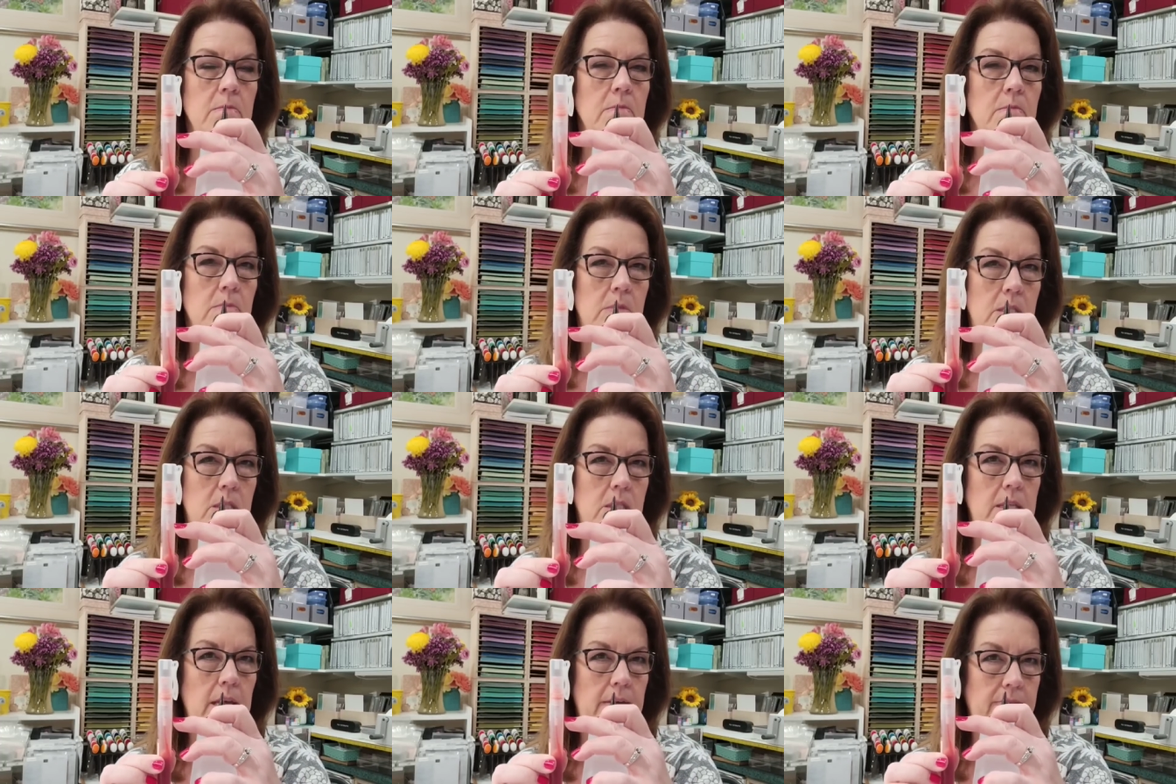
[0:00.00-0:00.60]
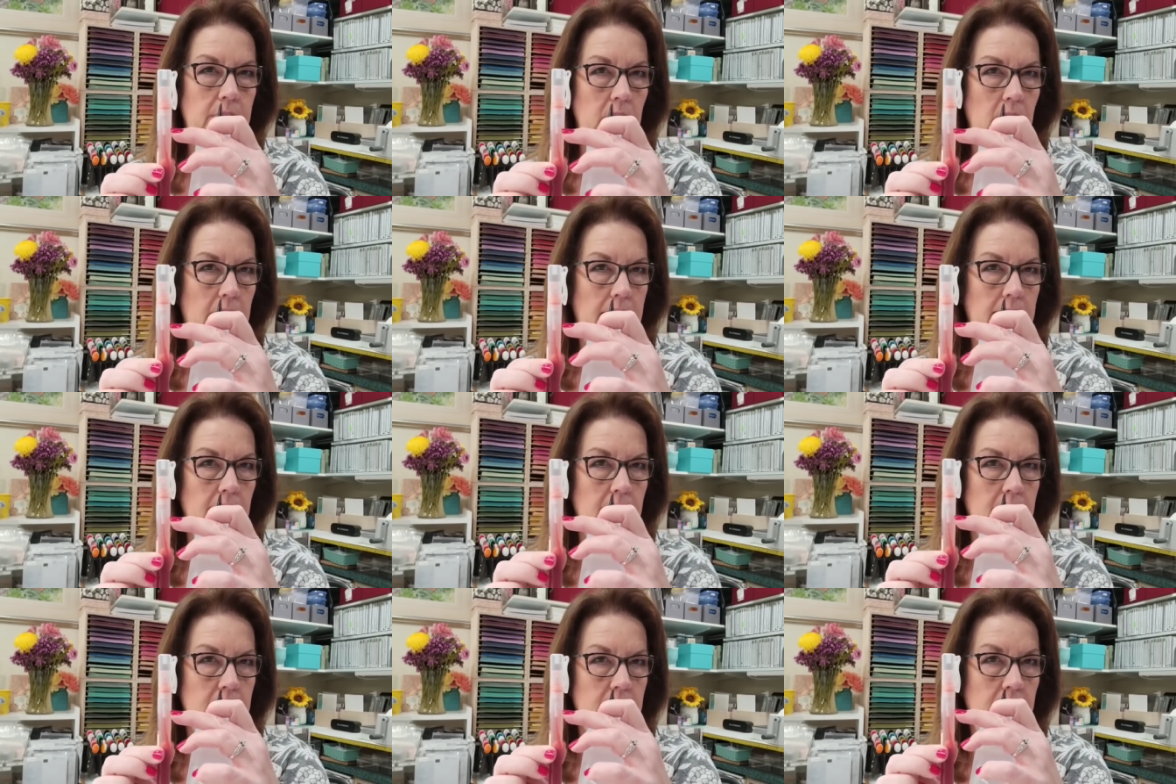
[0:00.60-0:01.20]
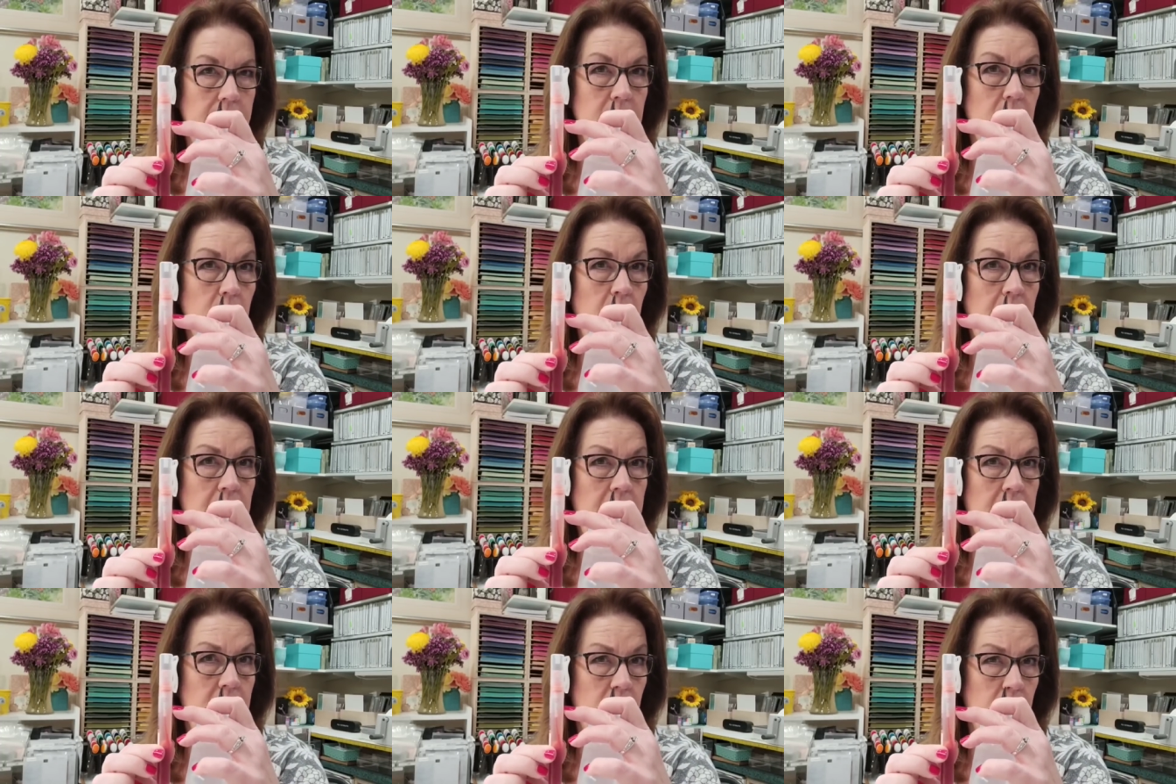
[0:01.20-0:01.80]
7 eighths of the
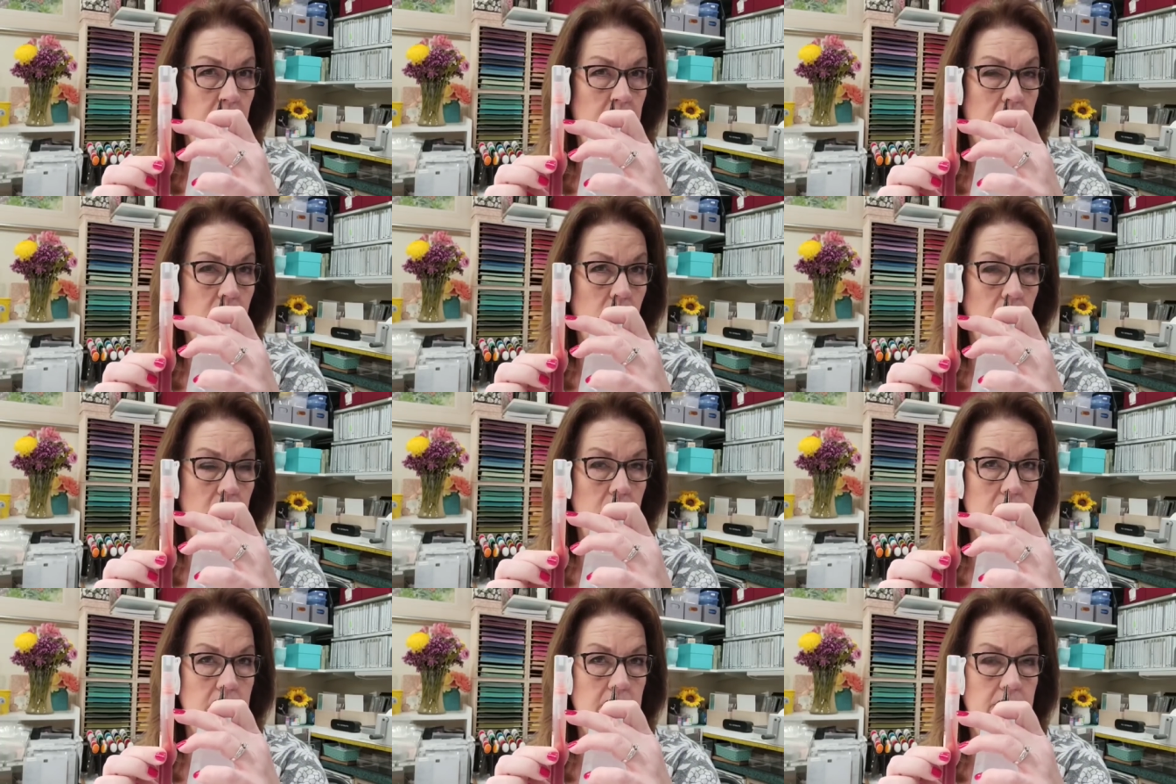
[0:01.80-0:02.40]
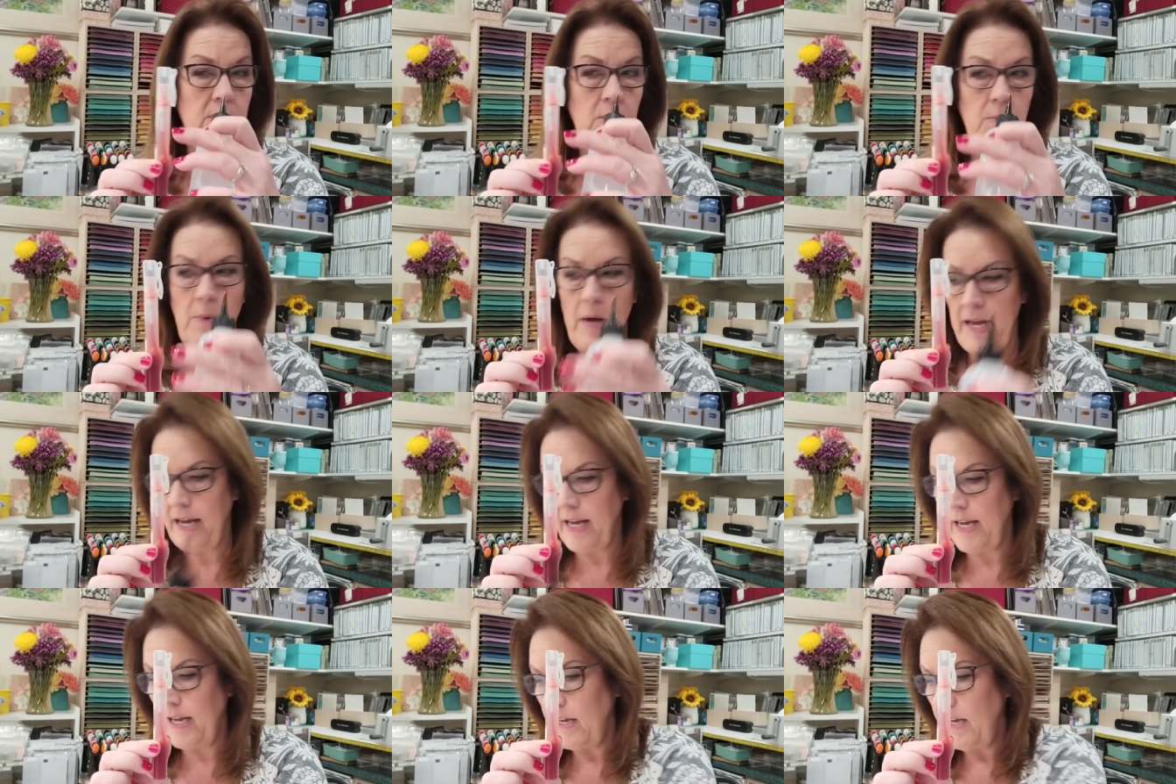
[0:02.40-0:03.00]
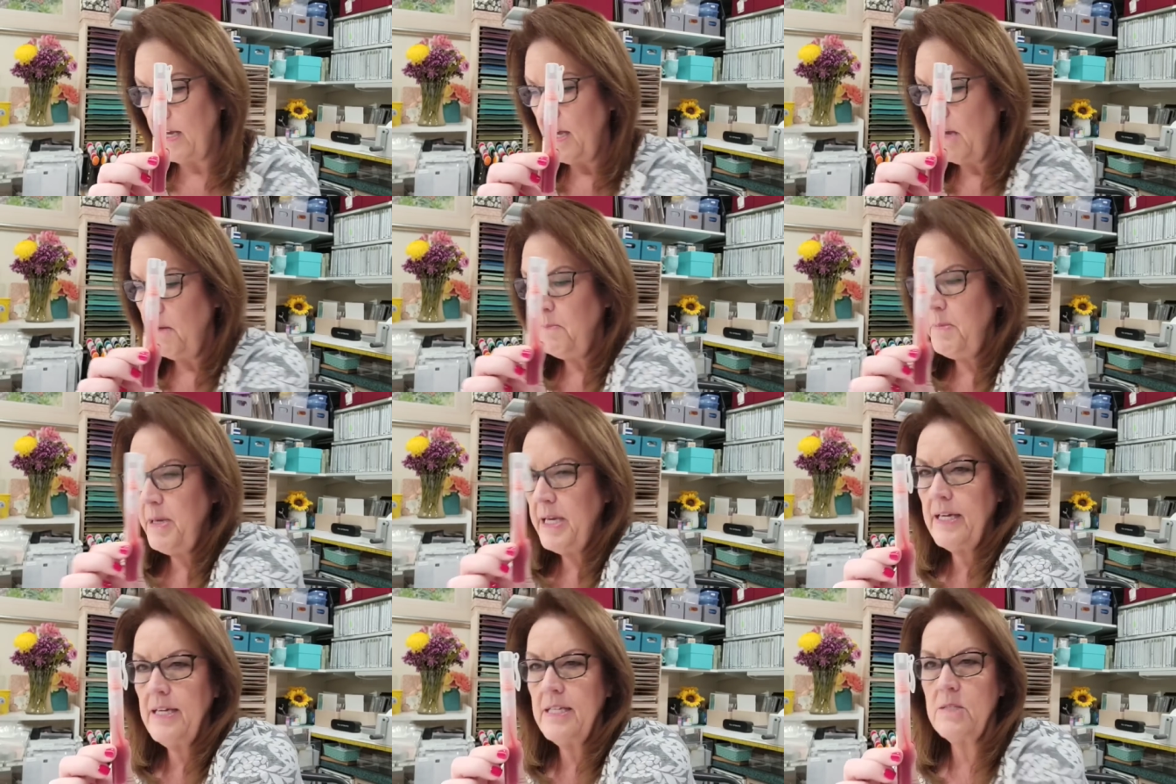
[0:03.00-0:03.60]
way, 3 quarters of the way,
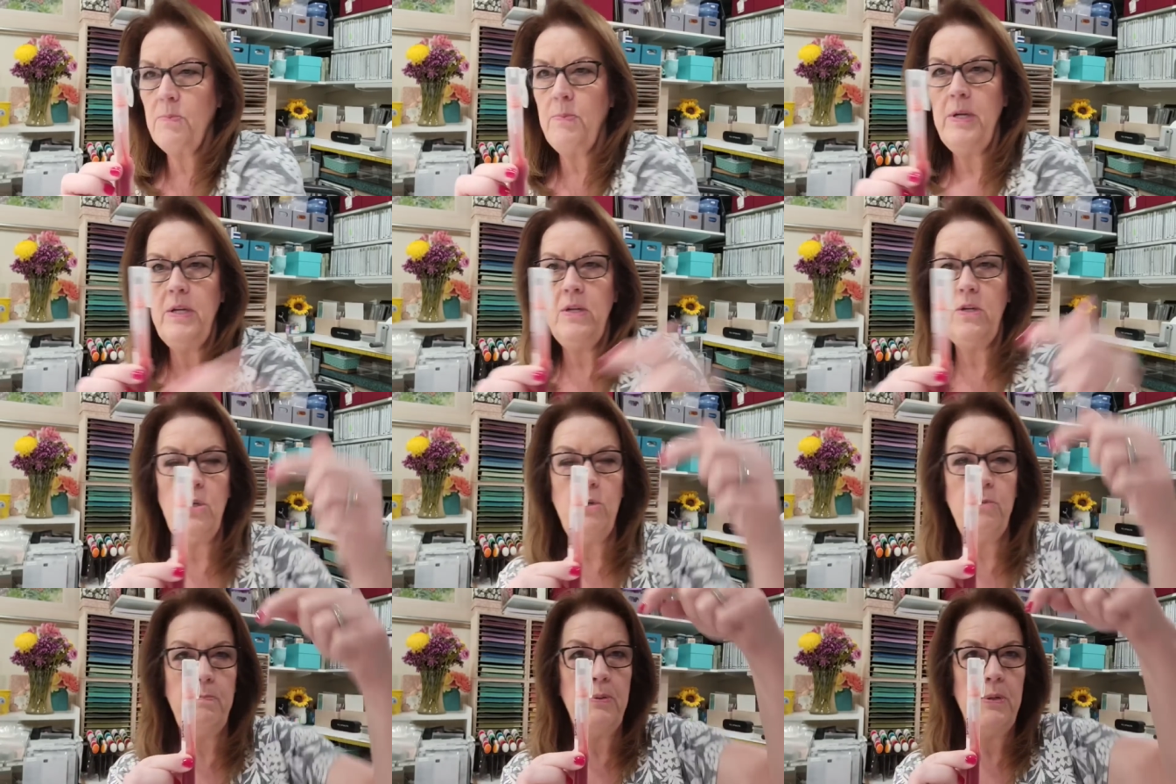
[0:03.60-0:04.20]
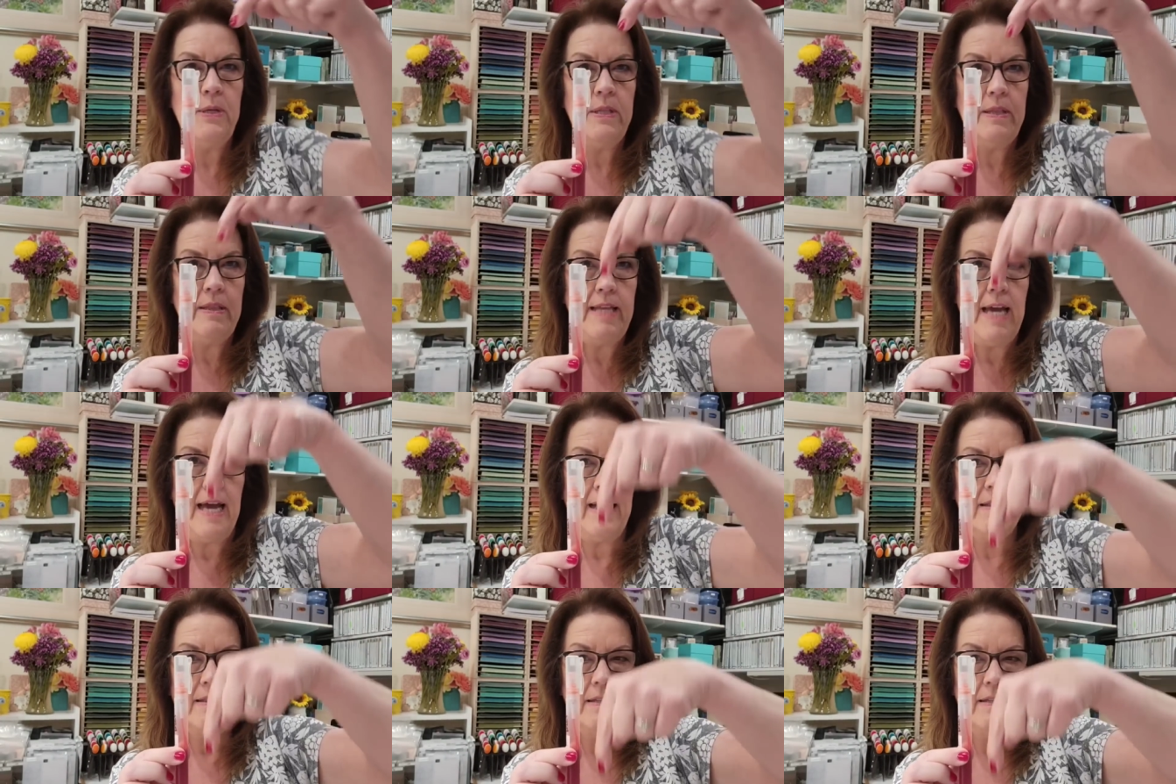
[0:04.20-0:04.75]
because when you put that